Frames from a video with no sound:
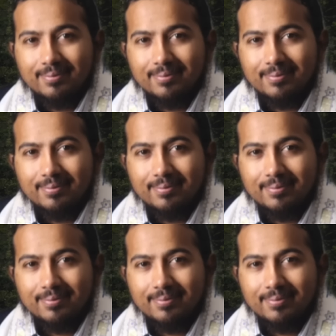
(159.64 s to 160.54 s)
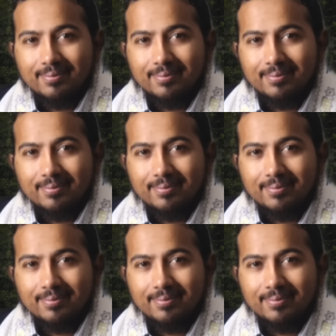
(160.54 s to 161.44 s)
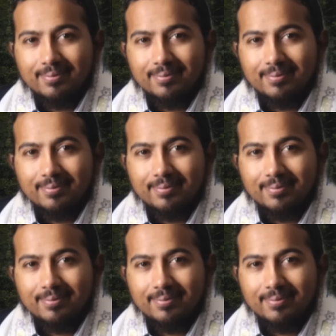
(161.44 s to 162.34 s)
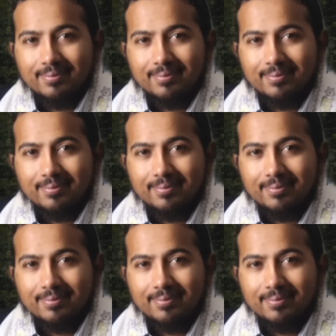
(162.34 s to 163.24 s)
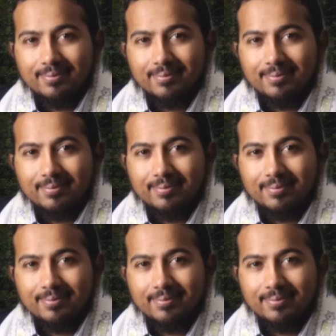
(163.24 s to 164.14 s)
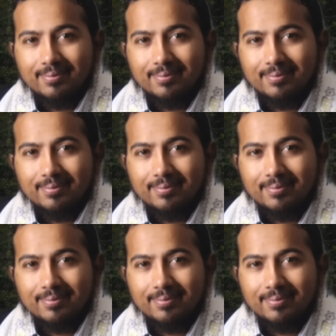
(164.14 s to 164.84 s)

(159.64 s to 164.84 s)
The face doesn't move, so there is nothing to read.